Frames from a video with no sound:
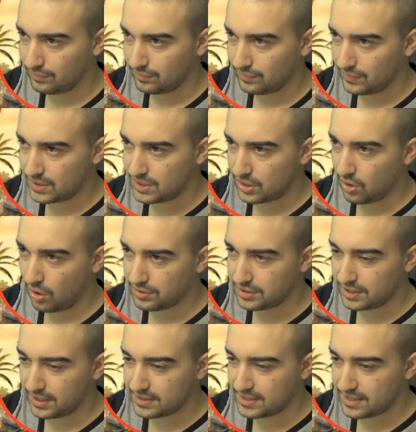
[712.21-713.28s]
It's the
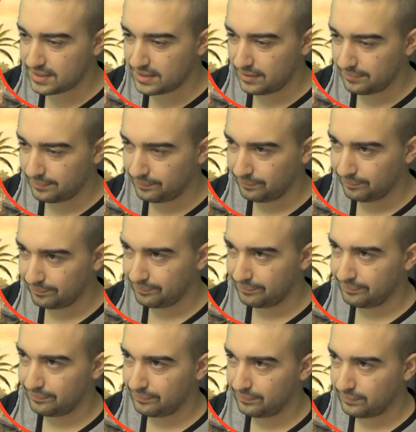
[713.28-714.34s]
continents, is it?
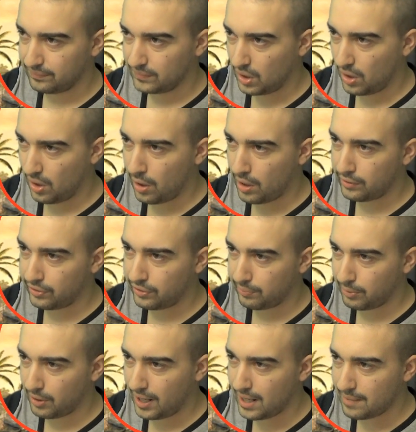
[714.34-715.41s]
Earth,
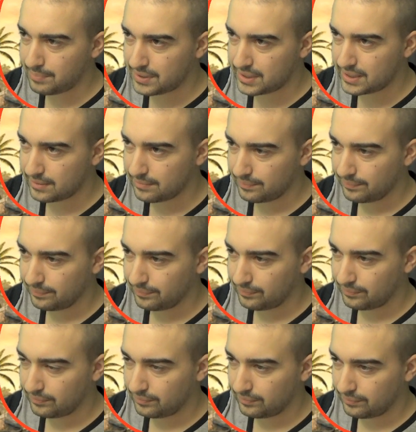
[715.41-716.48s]
perhaps?
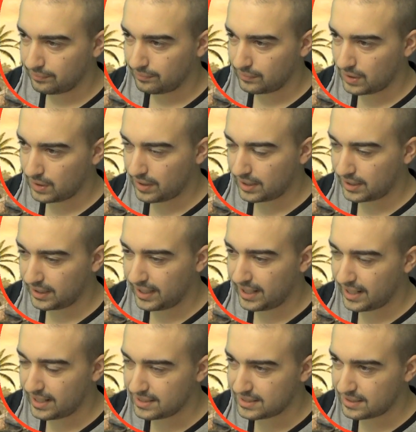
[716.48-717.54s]
I reckon it
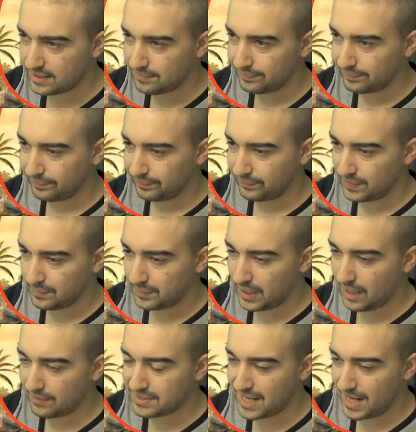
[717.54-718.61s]
is. We
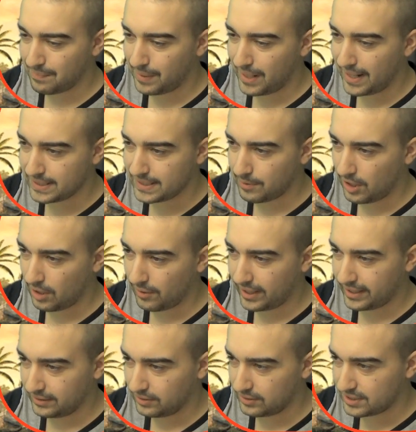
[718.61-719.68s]
now have 10 pens, by the
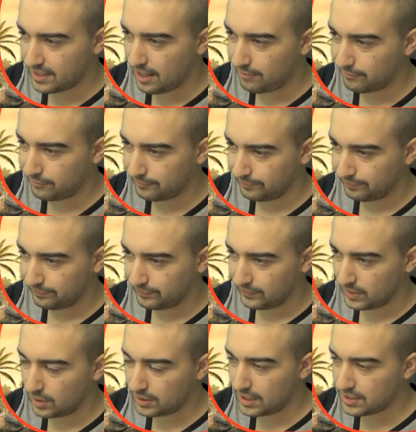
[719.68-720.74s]
way. Good stuff. On that